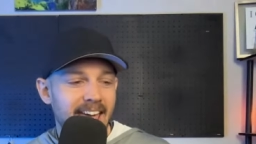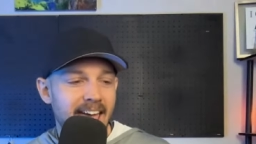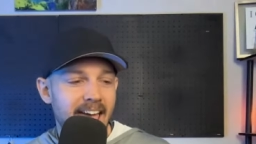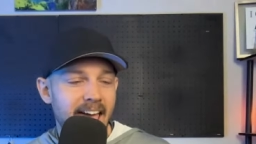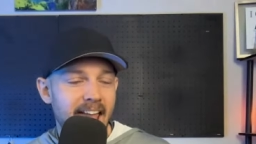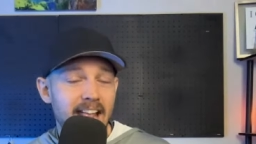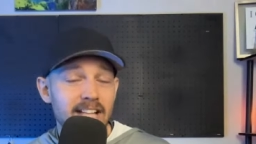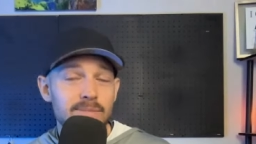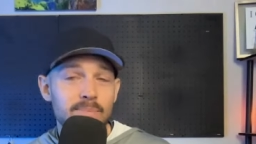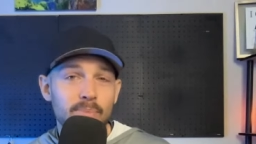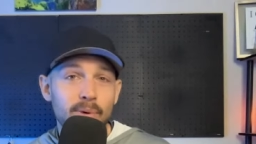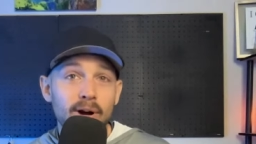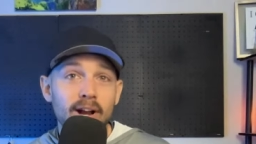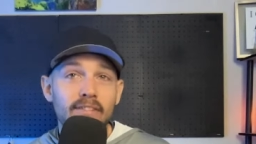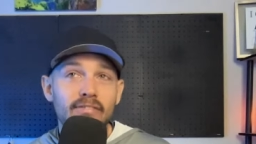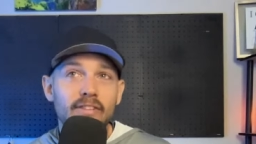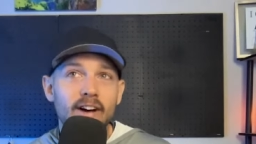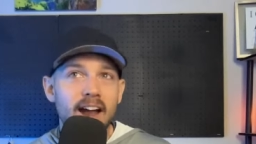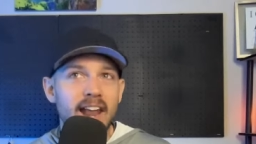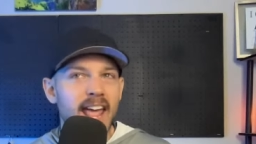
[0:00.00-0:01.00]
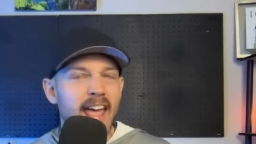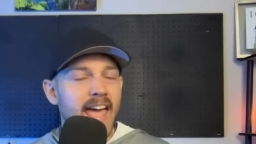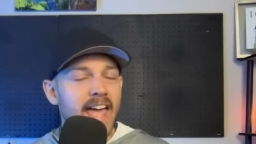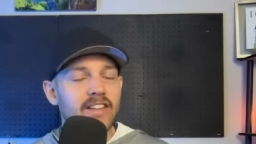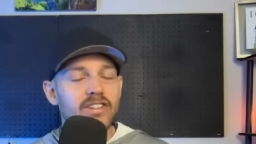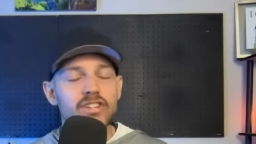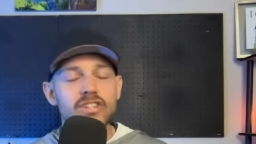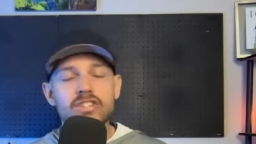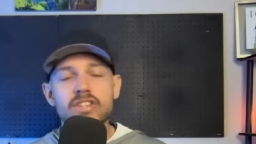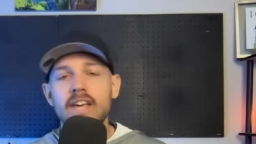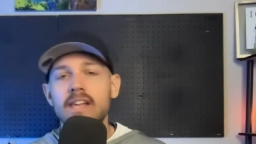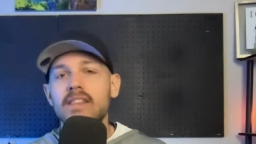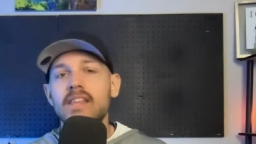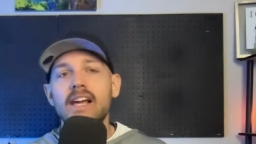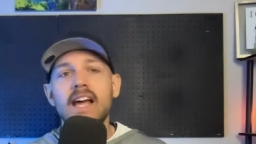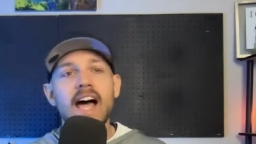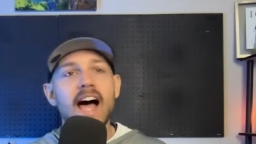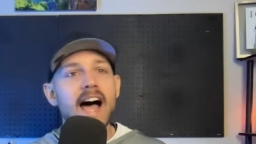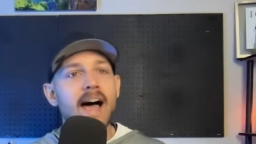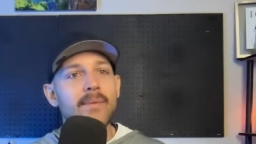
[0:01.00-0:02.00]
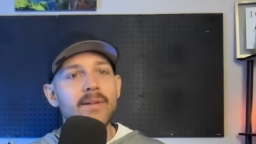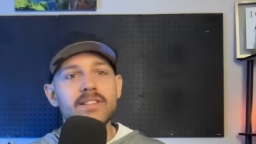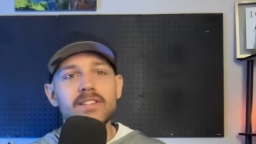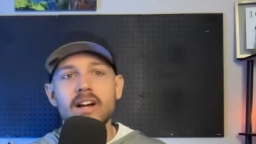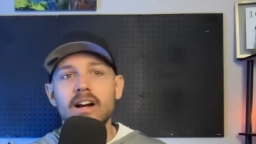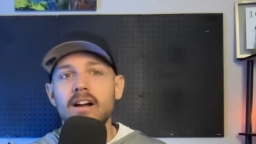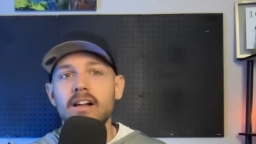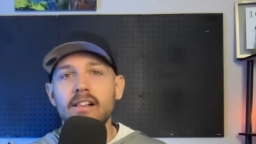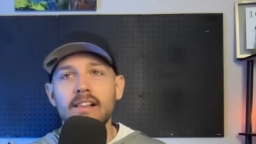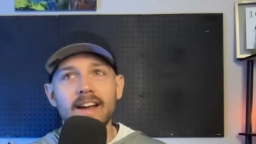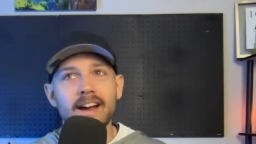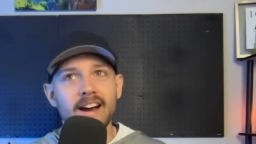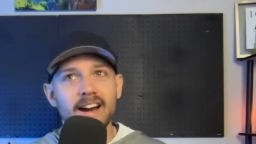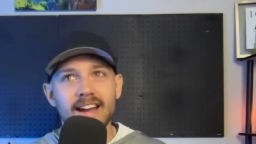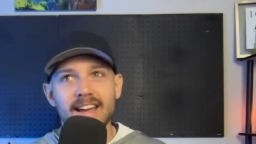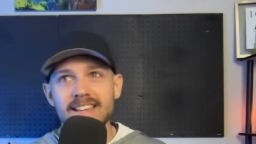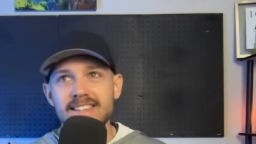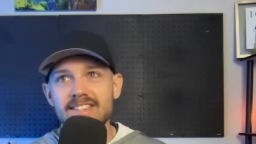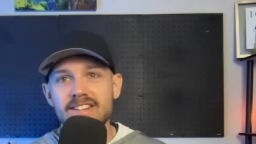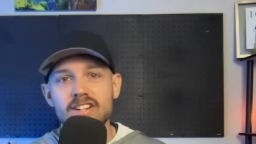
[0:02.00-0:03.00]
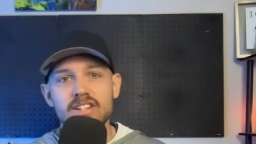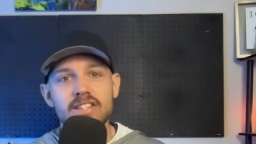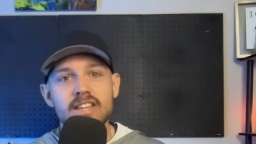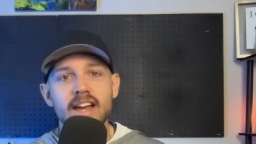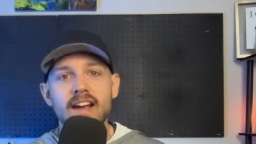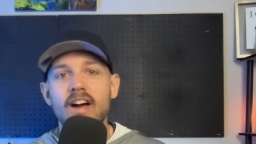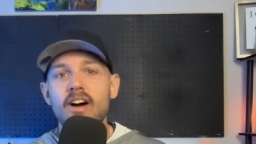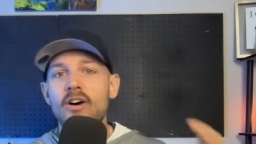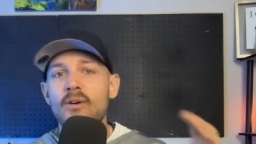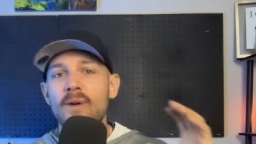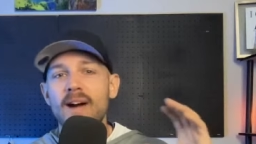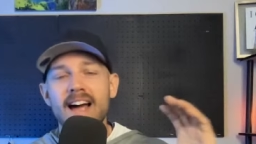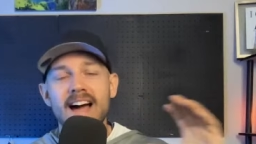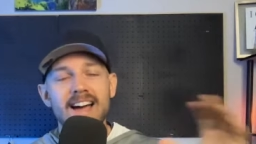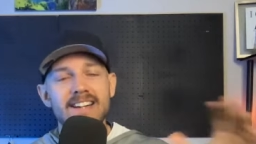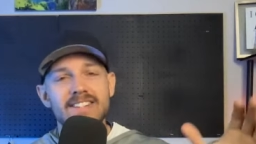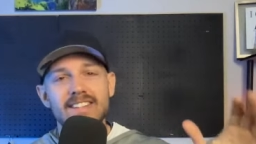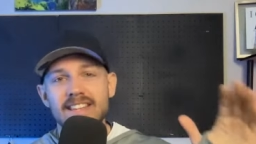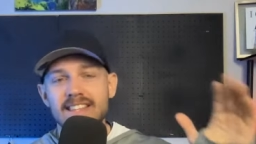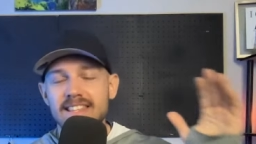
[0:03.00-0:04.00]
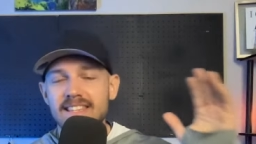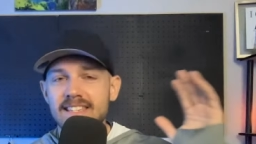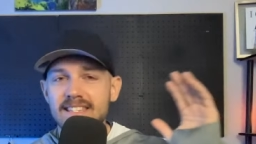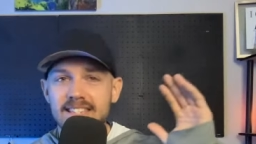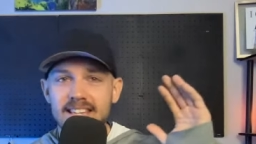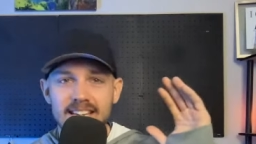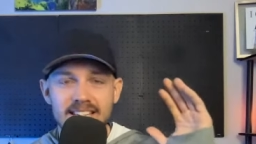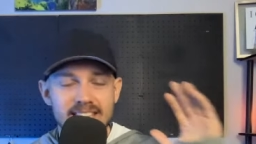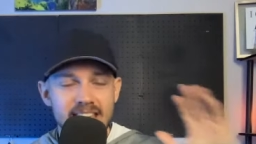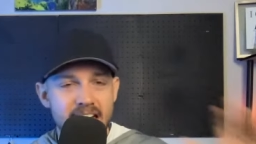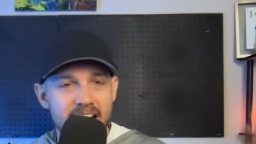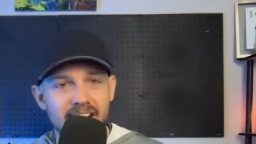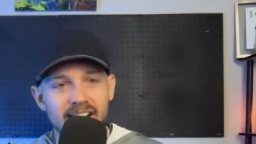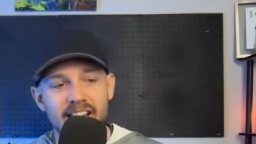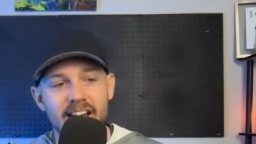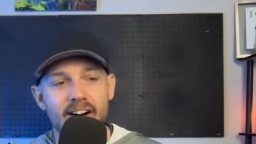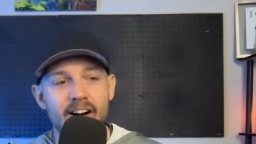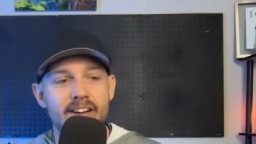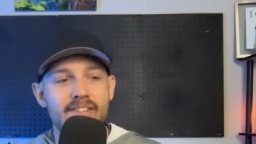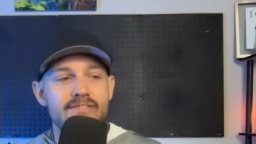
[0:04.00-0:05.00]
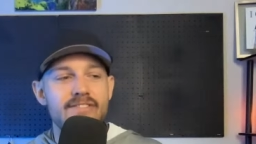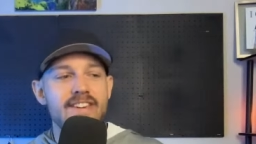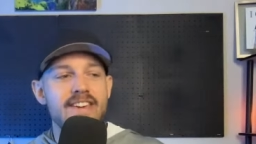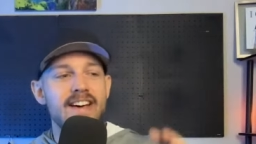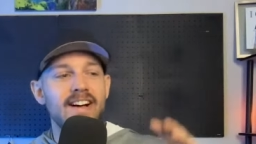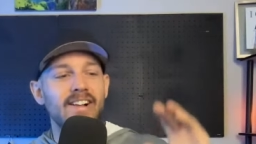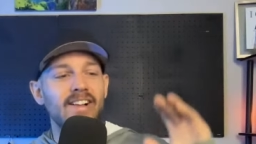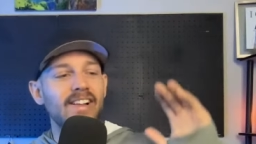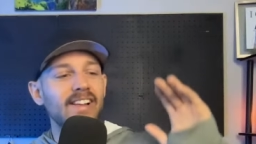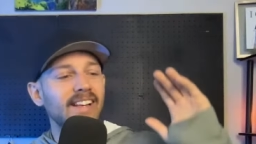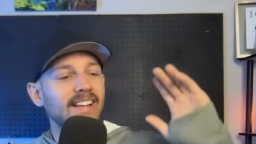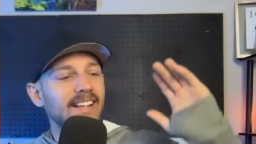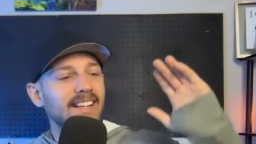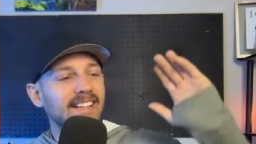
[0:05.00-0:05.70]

and it's pretty funny and just like the comments are hilarious they're just like oh my gosh like this is exactly how i feel